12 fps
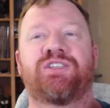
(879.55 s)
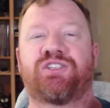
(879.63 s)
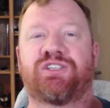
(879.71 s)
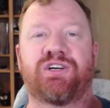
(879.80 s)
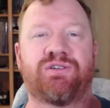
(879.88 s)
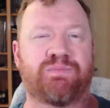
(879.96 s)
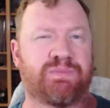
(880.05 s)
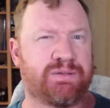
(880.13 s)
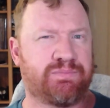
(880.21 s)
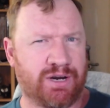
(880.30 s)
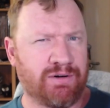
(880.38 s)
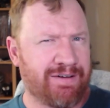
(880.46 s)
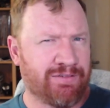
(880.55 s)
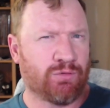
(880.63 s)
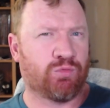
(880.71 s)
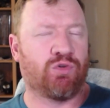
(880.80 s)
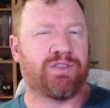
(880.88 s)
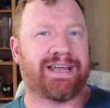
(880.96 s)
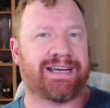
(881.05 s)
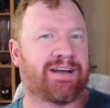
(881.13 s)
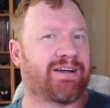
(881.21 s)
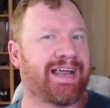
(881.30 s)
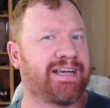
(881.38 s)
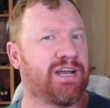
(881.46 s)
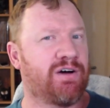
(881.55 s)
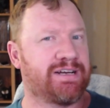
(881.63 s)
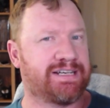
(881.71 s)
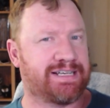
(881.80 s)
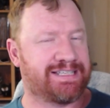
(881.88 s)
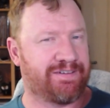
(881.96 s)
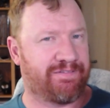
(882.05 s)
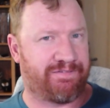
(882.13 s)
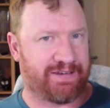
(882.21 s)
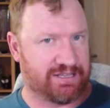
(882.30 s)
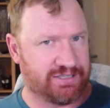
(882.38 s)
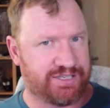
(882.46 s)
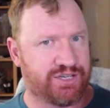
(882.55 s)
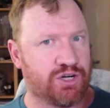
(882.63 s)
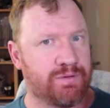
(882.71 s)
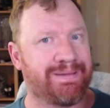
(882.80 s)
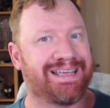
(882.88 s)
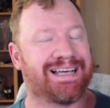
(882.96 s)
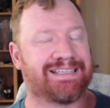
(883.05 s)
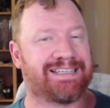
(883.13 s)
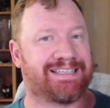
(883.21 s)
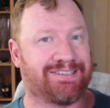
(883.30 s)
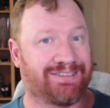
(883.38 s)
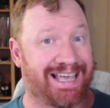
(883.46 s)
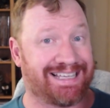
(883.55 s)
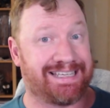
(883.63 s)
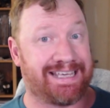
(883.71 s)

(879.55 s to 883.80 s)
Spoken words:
So you don't ever rule that out. I know it doesn't feel as good because it's less